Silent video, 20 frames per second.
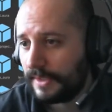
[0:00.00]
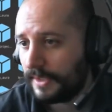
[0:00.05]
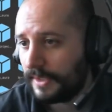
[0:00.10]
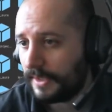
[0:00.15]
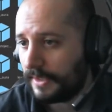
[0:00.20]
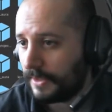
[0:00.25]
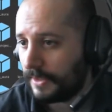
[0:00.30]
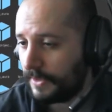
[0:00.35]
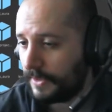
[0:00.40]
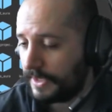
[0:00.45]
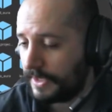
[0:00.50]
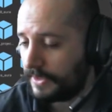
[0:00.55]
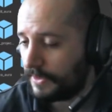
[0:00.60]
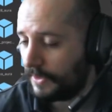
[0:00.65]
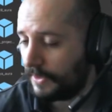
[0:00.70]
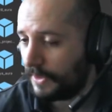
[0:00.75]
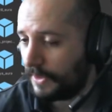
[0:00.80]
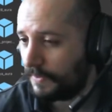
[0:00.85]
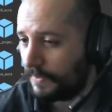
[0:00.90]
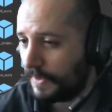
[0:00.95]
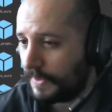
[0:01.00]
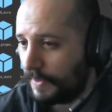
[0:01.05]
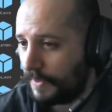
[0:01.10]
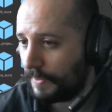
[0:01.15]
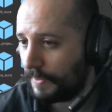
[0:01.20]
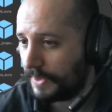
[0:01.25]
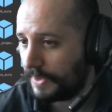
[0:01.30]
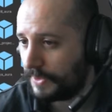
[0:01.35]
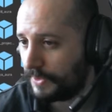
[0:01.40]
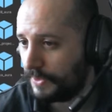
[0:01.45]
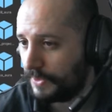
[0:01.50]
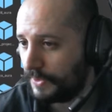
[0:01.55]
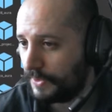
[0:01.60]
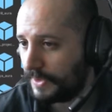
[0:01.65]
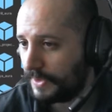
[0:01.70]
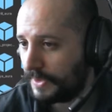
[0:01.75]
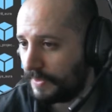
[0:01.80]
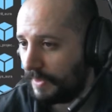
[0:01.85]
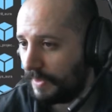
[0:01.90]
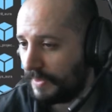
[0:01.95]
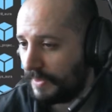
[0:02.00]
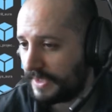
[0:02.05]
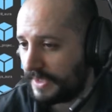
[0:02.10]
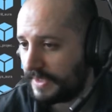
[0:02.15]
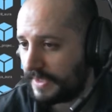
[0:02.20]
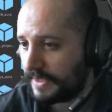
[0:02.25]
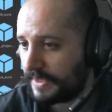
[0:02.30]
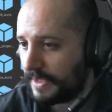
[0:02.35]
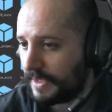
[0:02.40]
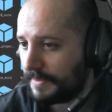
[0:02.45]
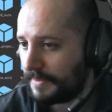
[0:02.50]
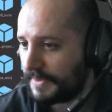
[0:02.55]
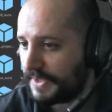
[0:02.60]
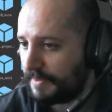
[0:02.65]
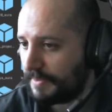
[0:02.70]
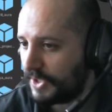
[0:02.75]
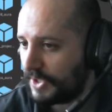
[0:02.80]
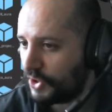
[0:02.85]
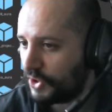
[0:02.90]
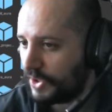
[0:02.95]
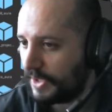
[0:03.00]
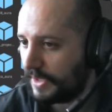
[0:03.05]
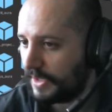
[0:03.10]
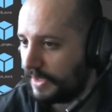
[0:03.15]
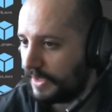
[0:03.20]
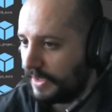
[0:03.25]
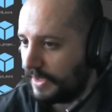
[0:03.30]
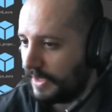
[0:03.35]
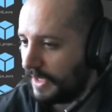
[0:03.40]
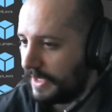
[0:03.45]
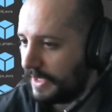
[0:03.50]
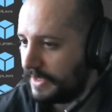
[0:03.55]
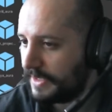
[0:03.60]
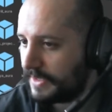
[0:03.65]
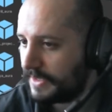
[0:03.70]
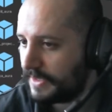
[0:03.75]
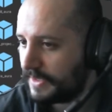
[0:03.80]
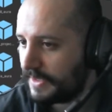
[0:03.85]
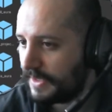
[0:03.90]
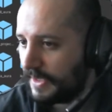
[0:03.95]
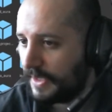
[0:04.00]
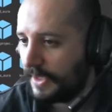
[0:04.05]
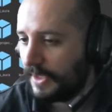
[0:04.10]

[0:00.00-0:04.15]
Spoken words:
And now later on what we to do is we will set up special lights